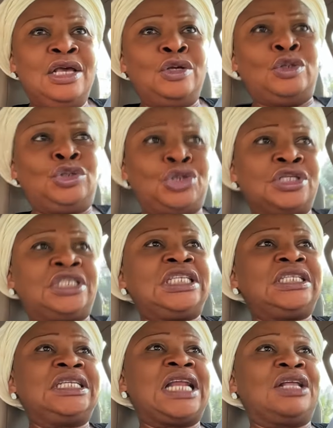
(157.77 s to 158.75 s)
You're just
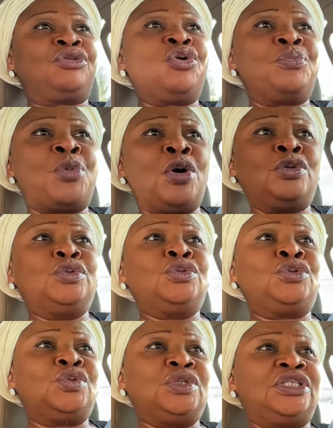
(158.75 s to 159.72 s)
sitting at home. All you
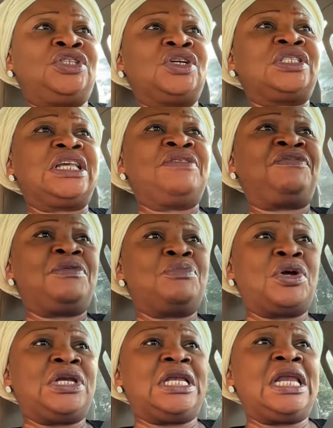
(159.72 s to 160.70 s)
do is just every
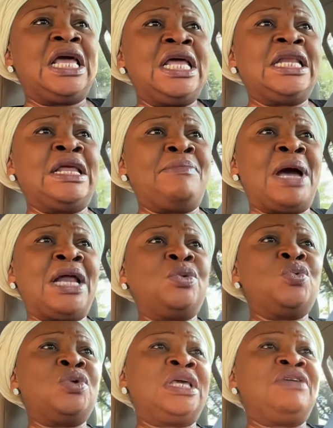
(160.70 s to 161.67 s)
morning the man
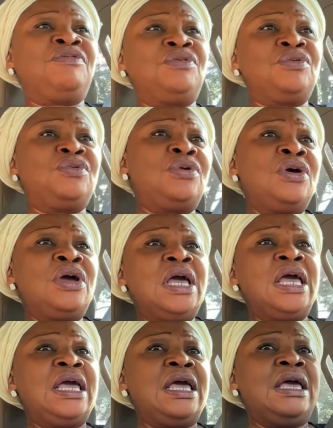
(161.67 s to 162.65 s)
will give you
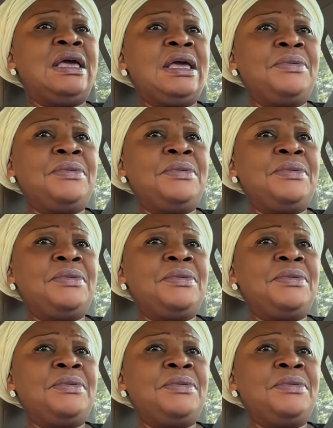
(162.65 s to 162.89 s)
the